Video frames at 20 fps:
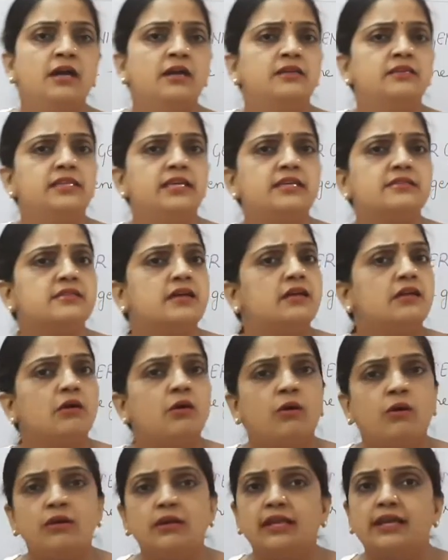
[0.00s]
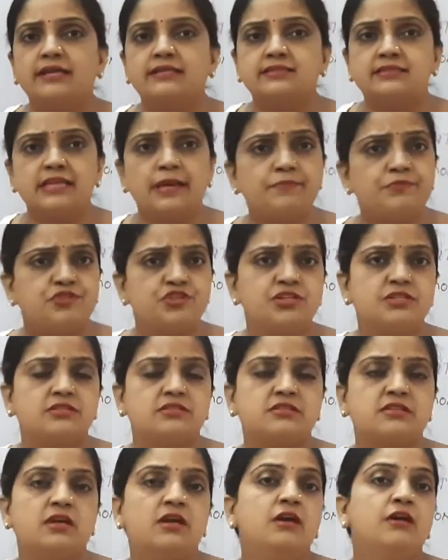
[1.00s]
These are all
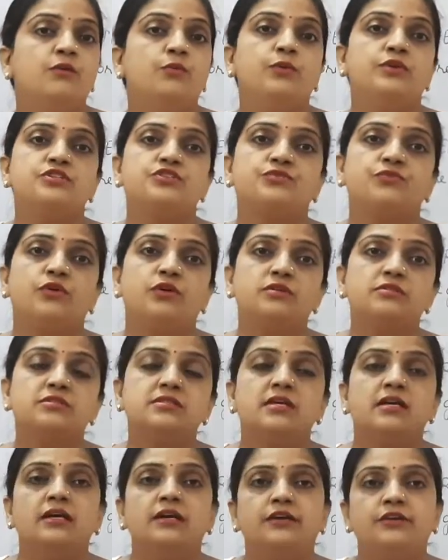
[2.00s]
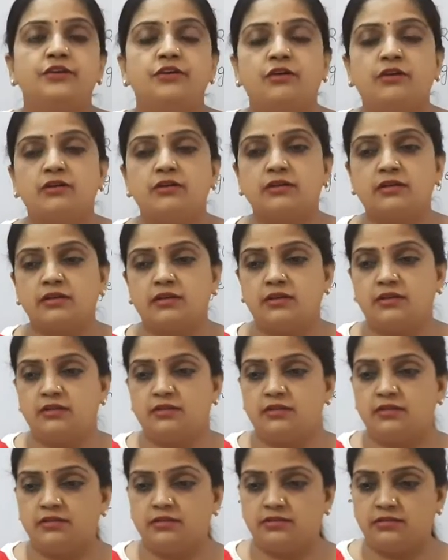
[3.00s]
exceptions which was your
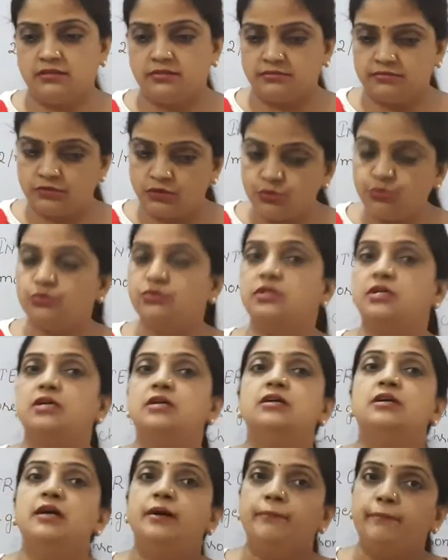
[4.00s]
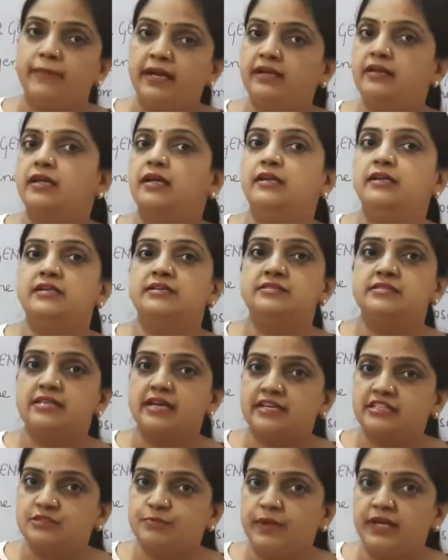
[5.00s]
to the Mendelian's
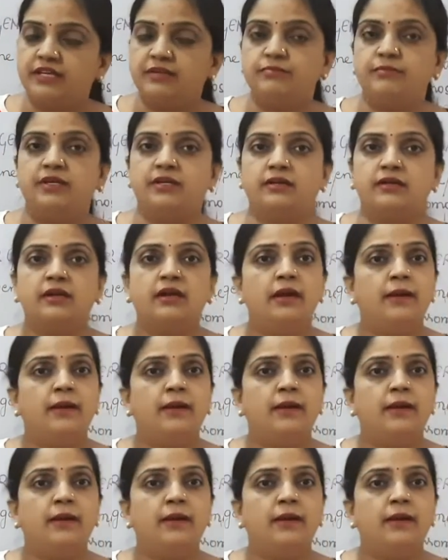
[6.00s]
experiment.